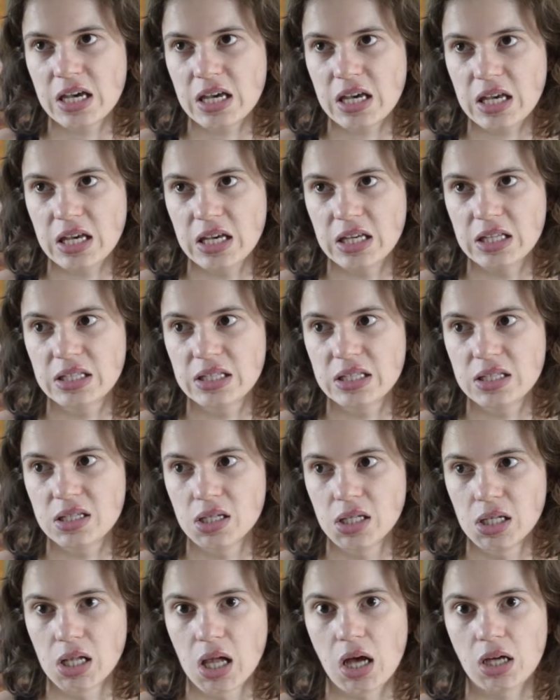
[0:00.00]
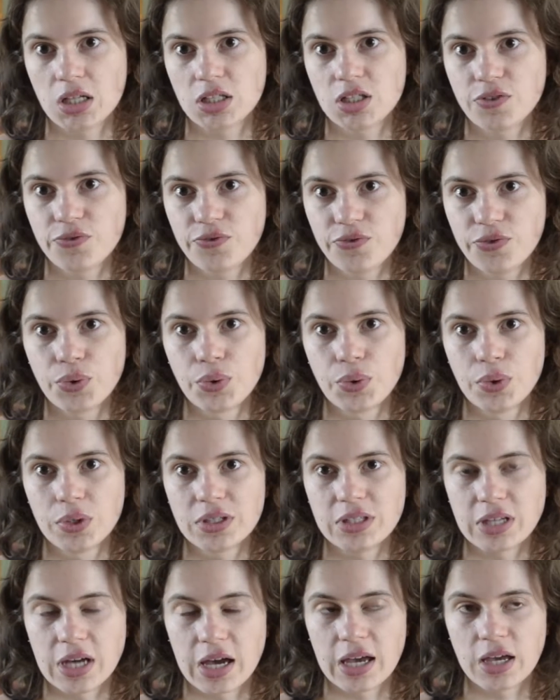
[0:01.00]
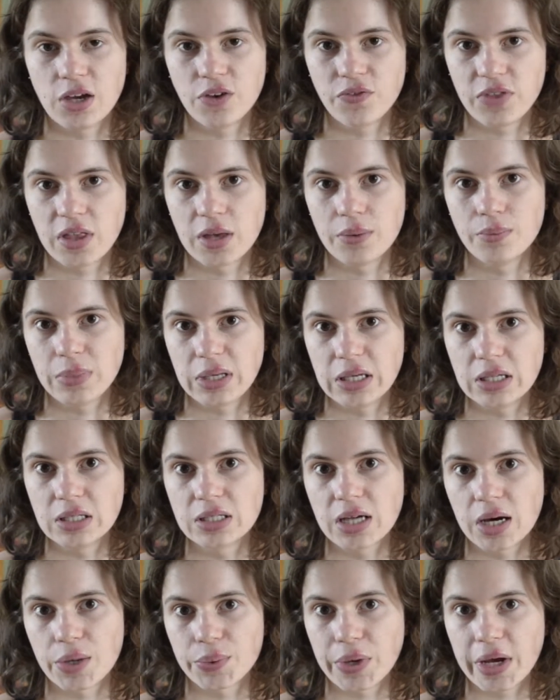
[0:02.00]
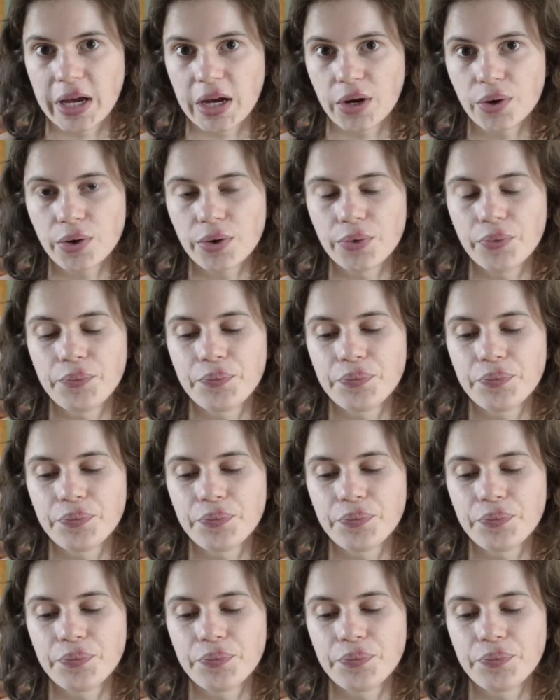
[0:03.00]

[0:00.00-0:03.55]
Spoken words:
is the last full day of them being down here,